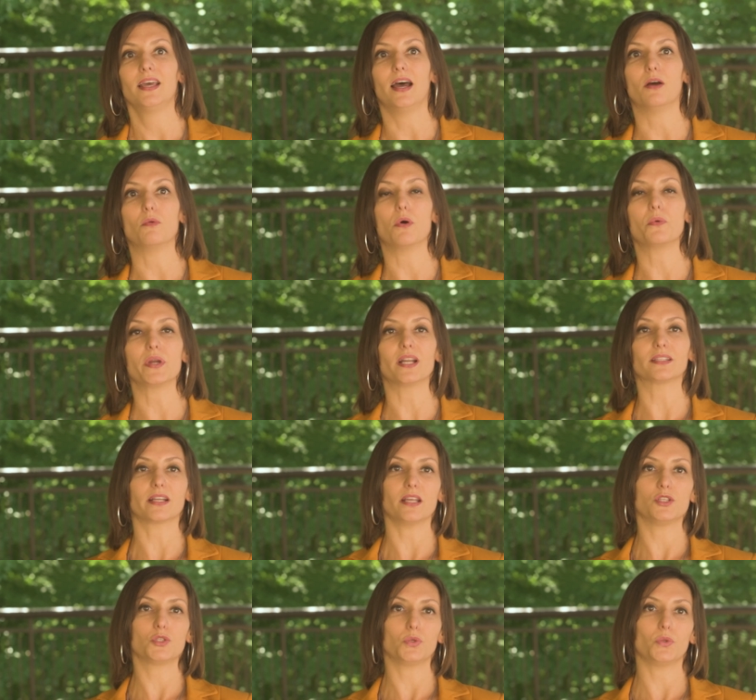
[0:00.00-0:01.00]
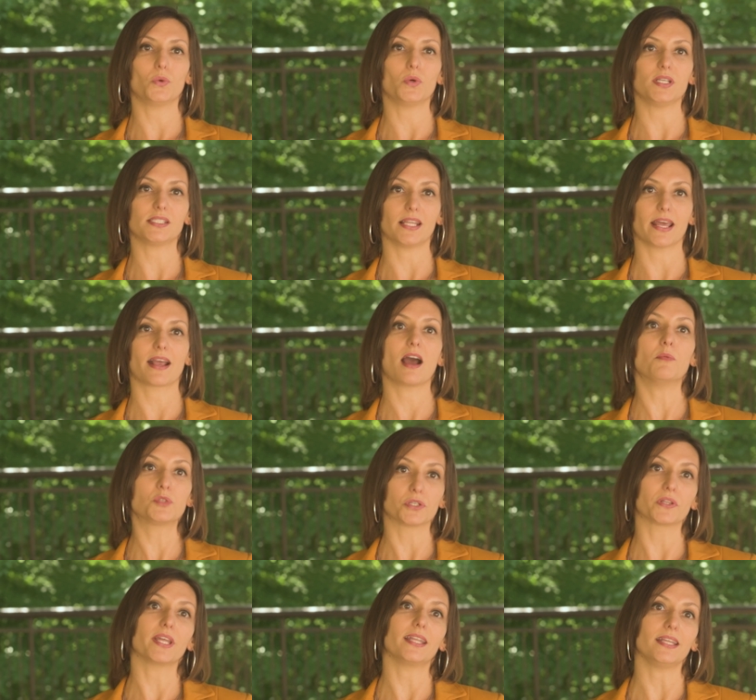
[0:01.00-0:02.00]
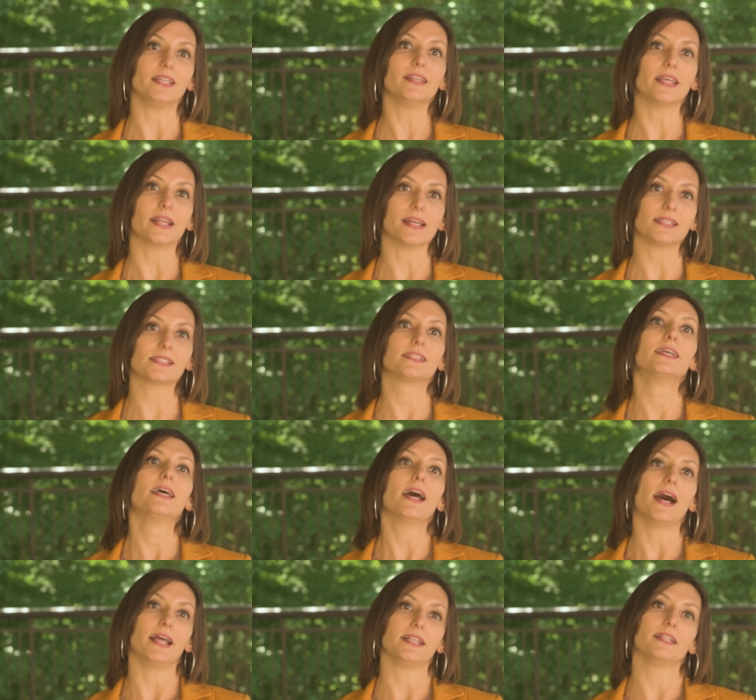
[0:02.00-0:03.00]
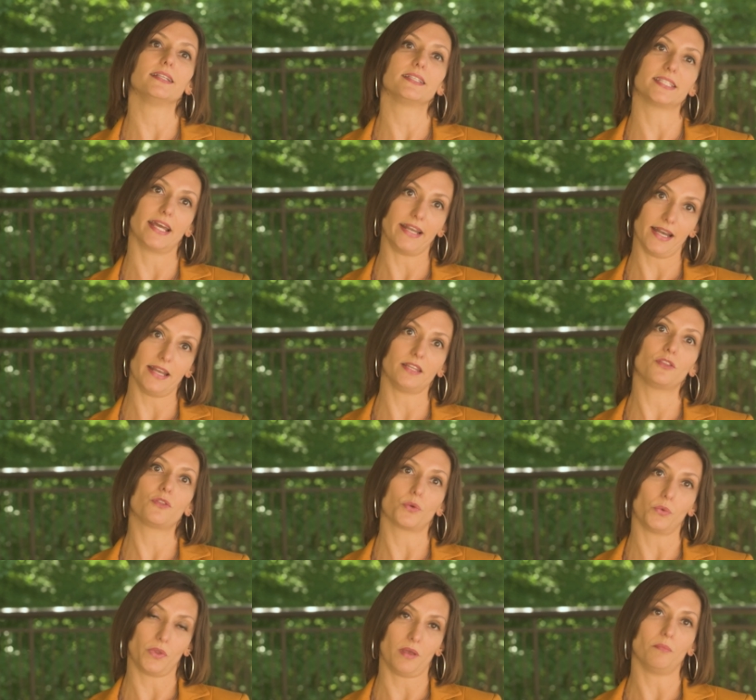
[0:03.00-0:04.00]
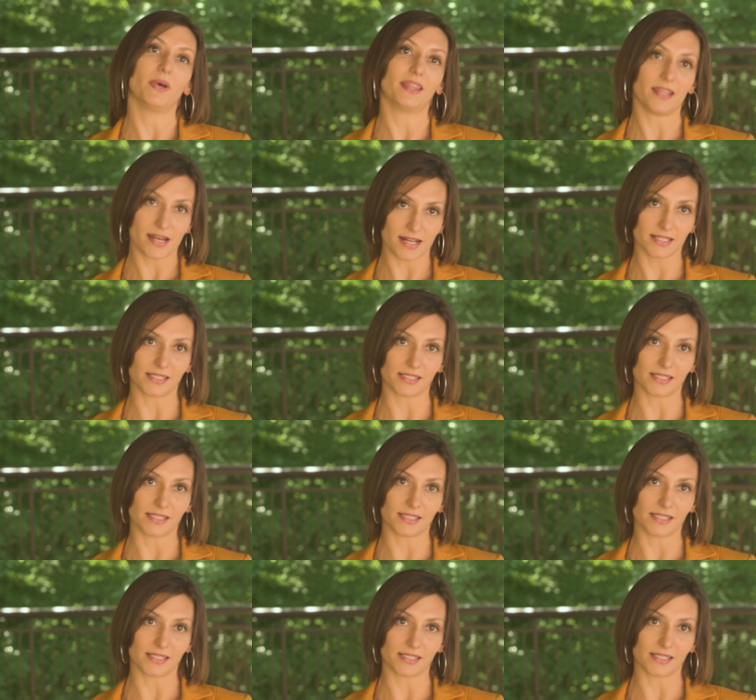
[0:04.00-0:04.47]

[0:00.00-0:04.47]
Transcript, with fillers: and what we are trying to do is like capture that interest and channel it through the material